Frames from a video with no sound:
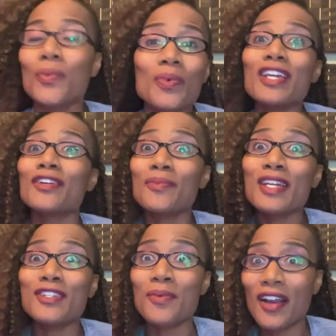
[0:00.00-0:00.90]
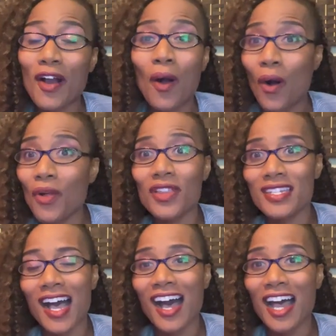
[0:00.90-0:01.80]
We do it all the
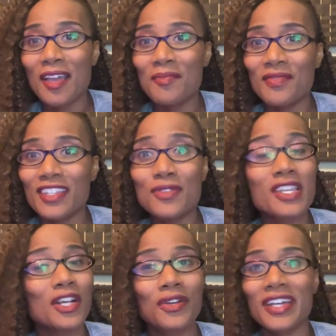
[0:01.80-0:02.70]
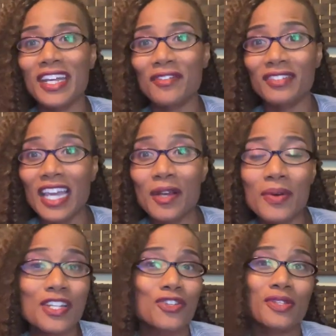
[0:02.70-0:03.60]
time, using creative
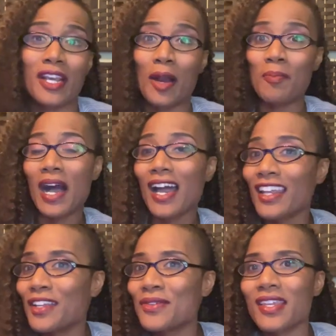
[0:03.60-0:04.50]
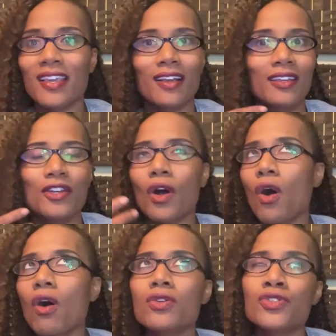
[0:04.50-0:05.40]
language, using our body, using, you
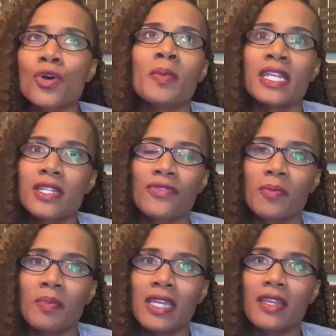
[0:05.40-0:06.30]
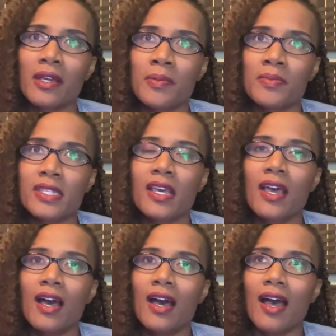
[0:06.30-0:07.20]
know, so many different mediums.
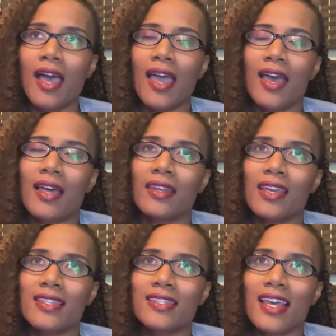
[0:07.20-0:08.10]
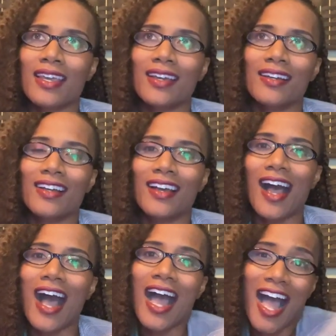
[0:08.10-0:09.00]
And it's like,
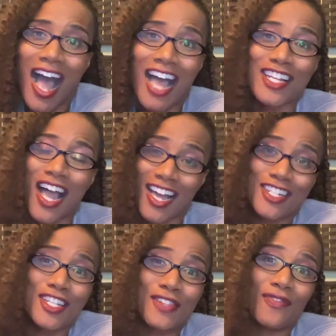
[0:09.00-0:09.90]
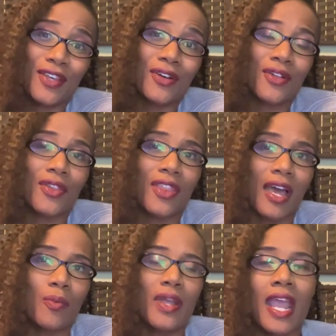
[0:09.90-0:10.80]
I just feel
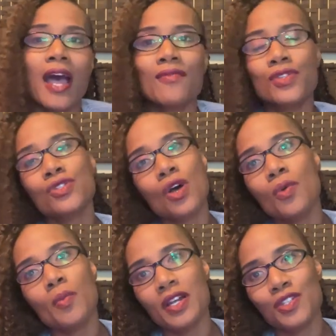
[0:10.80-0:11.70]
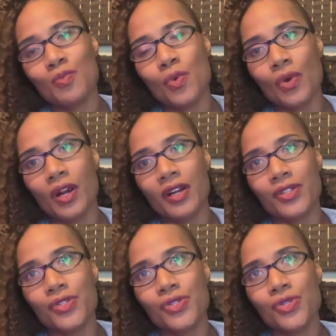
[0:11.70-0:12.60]
that we have so much
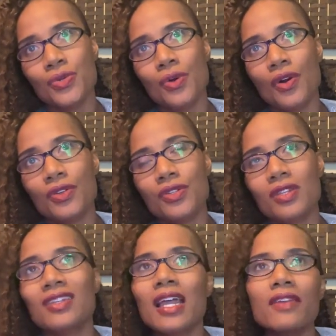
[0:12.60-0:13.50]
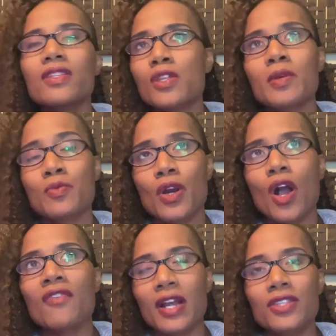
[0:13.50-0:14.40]
more to, not even so much more to
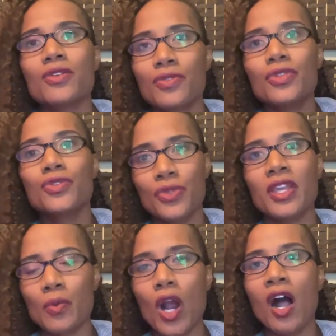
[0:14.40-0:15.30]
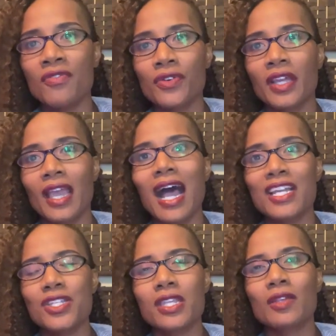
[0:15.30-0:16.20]
offer. I do think we're offering it.
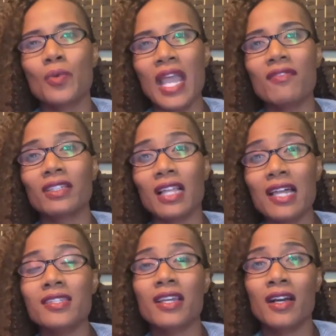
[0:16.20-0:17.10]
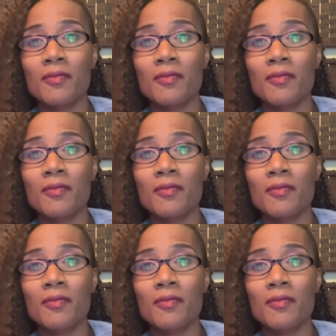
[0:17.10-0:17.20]
I just think we have a lot to